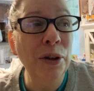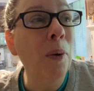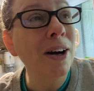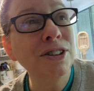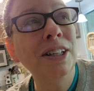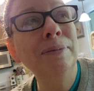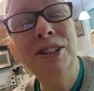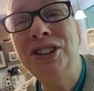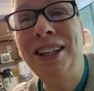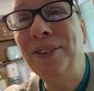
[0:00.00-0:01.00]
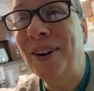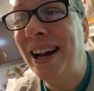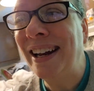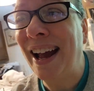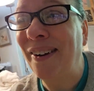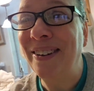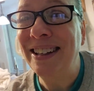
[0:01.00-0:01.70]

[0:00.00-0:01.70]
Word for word: washing machine right now.